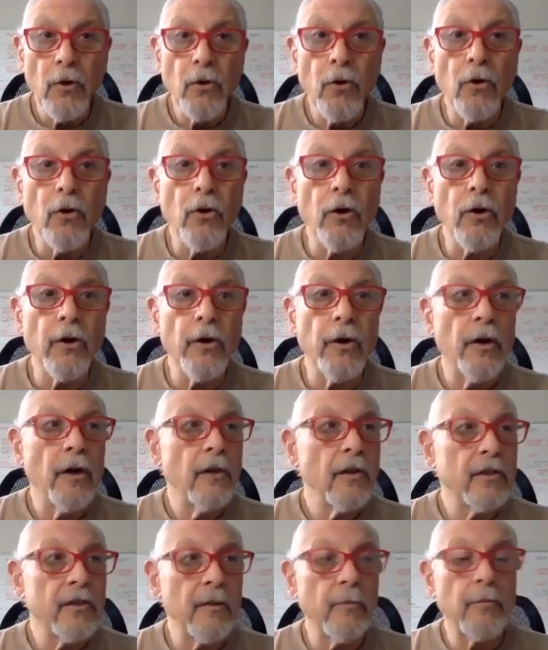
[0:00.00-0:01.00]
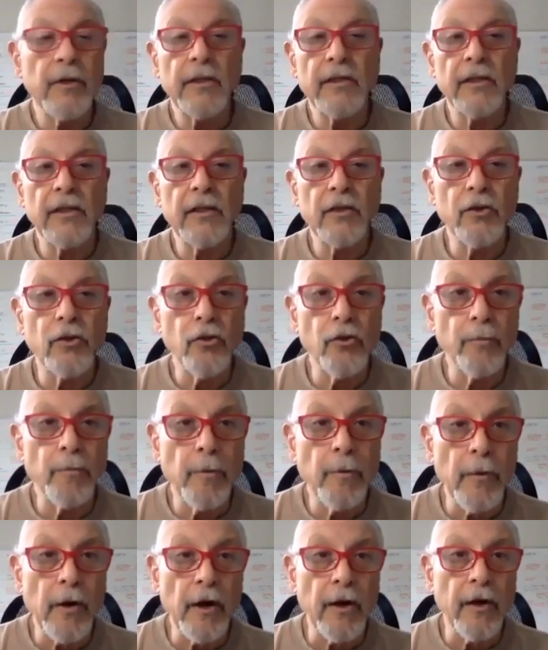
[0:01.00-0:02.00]
Or somebody's at the
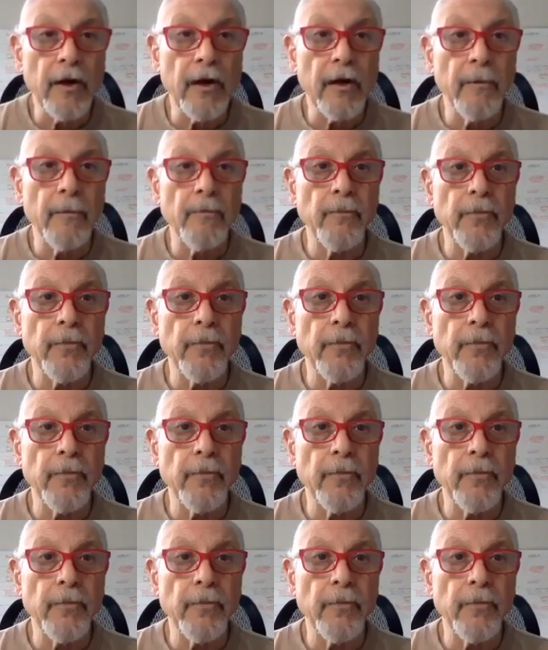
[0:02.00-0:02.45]
supermarket